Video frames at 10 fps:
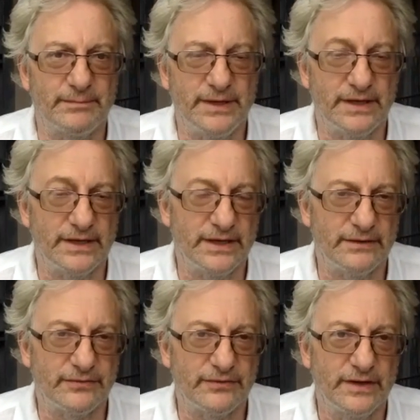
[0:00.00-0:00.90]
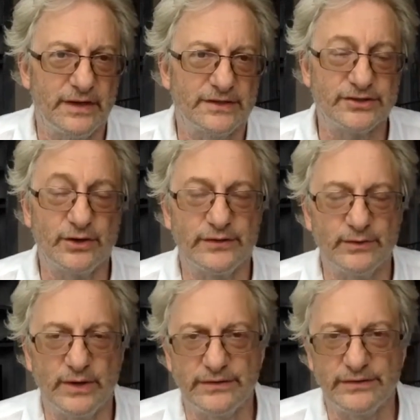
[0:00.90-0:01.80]
PIF, a sovereign
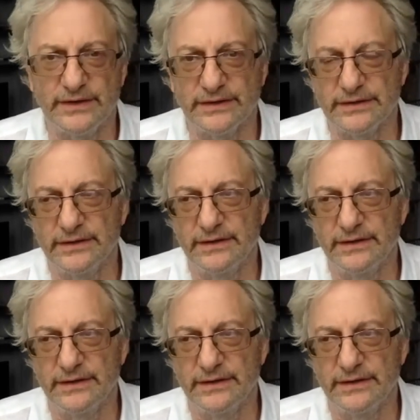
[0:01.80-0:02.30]
wealth fund.